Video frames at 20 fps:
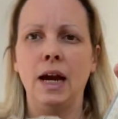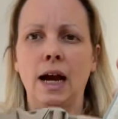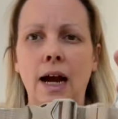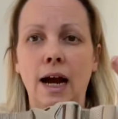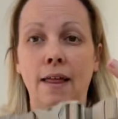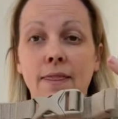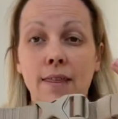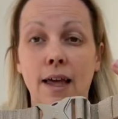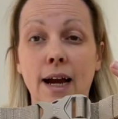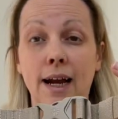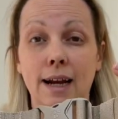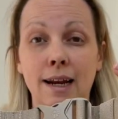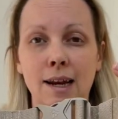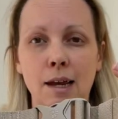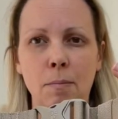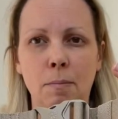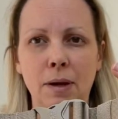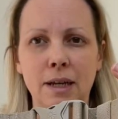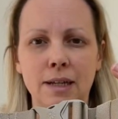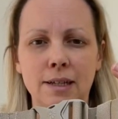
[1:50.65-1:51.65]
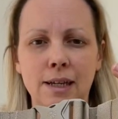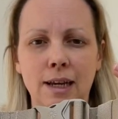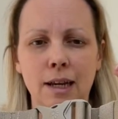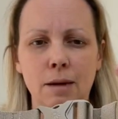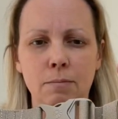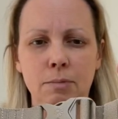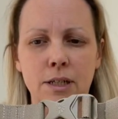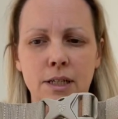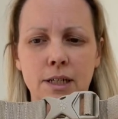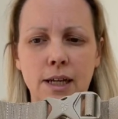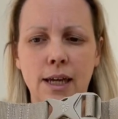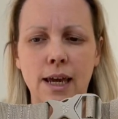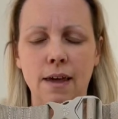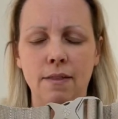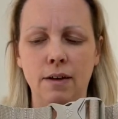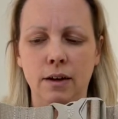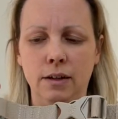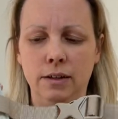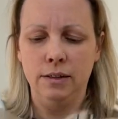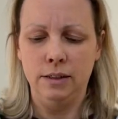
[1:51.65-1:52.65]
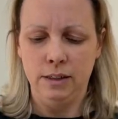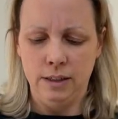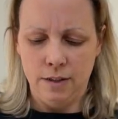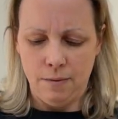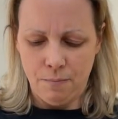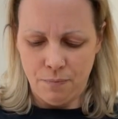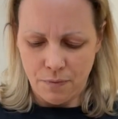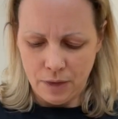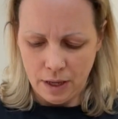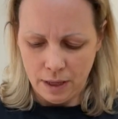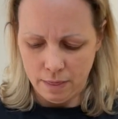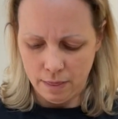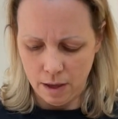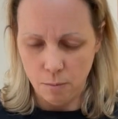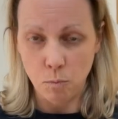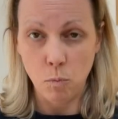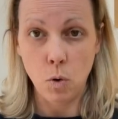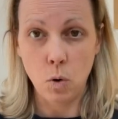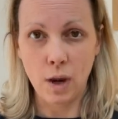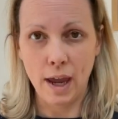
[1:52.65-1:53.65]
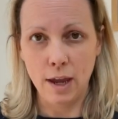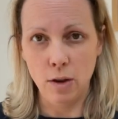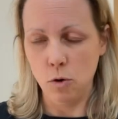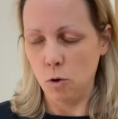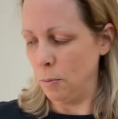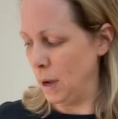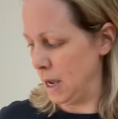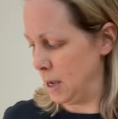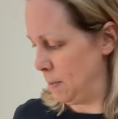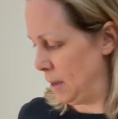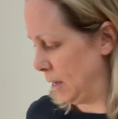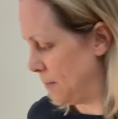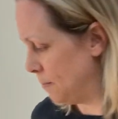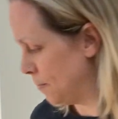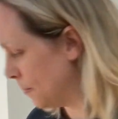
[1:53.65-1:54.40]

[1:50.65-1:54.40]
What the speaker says: and that clip is clipped together, then we'll get your baby.